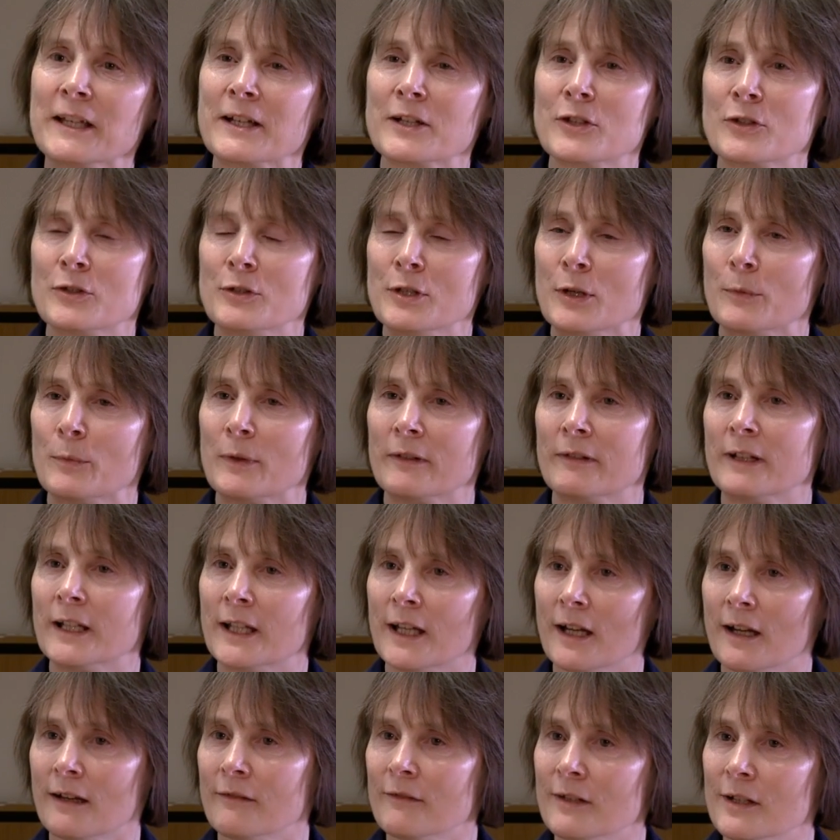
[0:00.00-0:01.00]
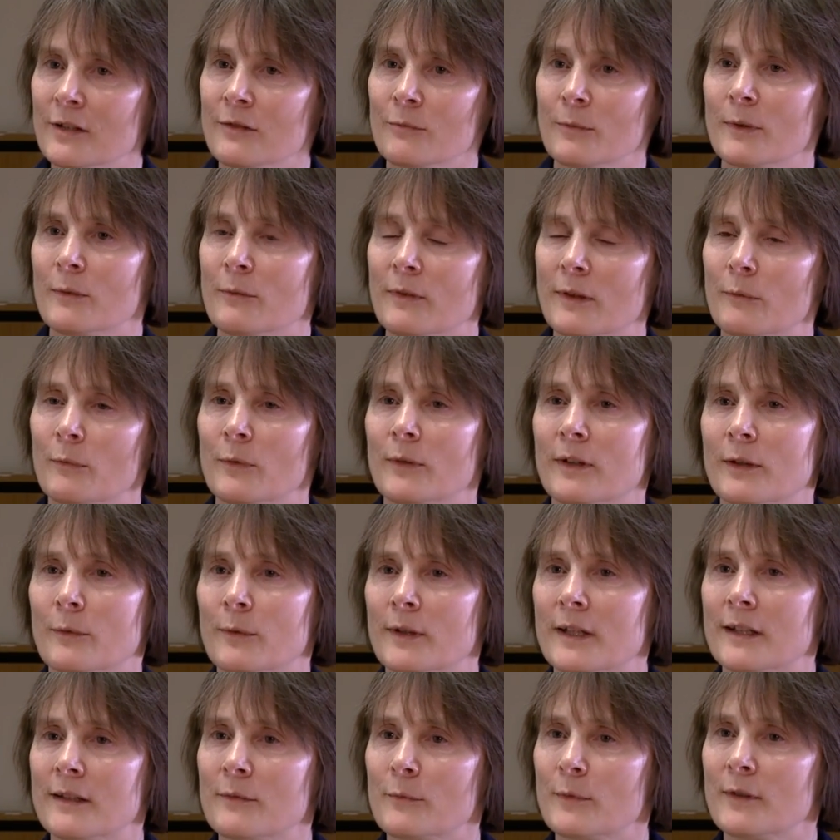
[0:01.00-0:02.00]
because we're encouraged.
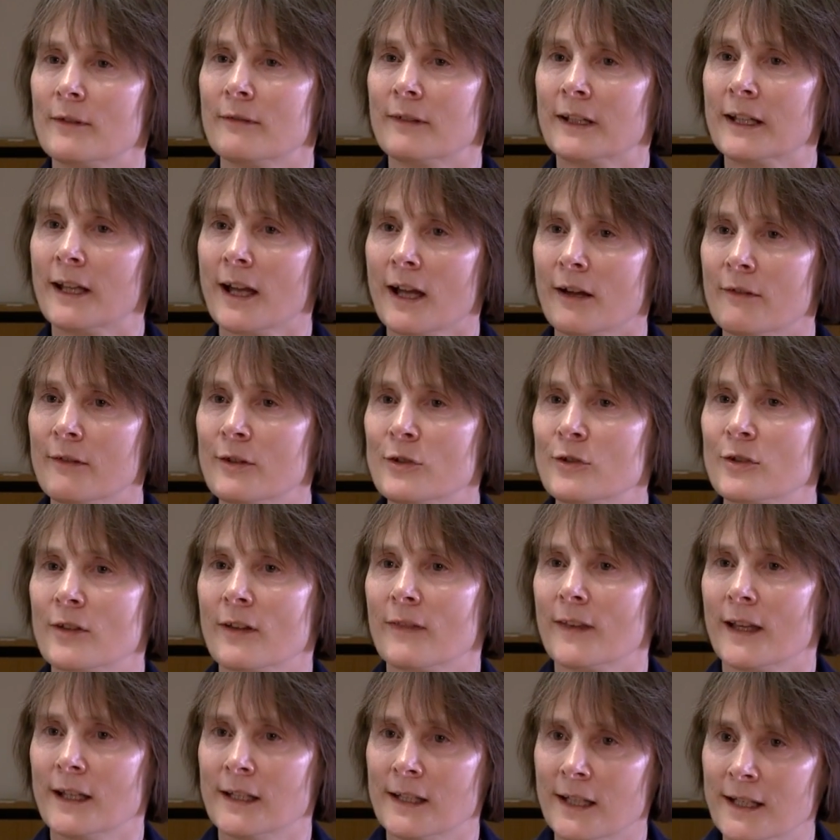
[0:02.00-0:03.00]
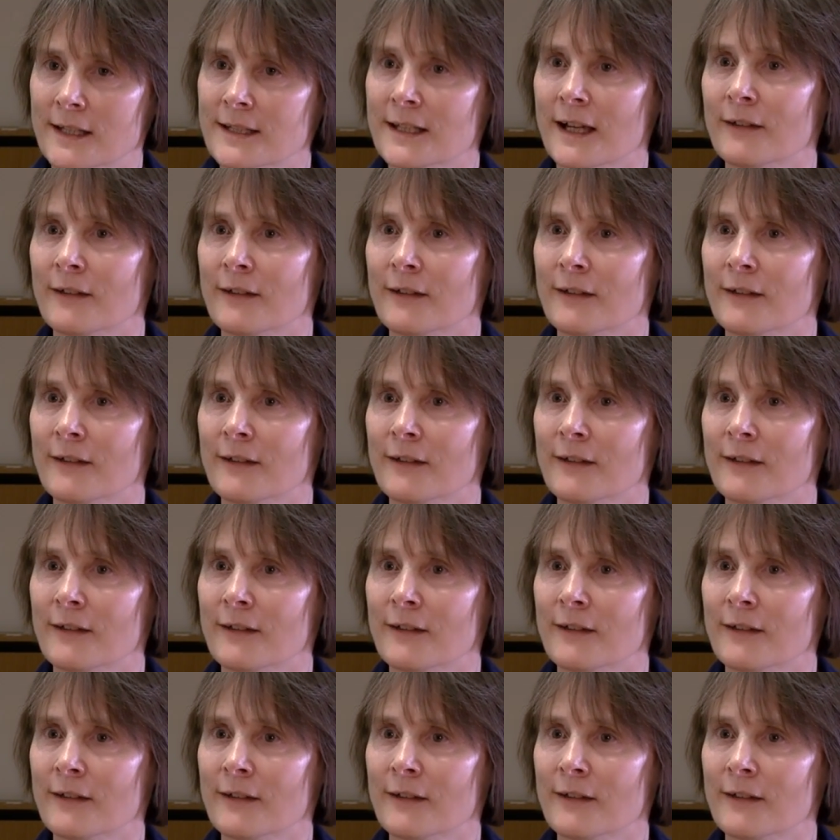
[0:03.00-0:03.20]
We're encouraged that they need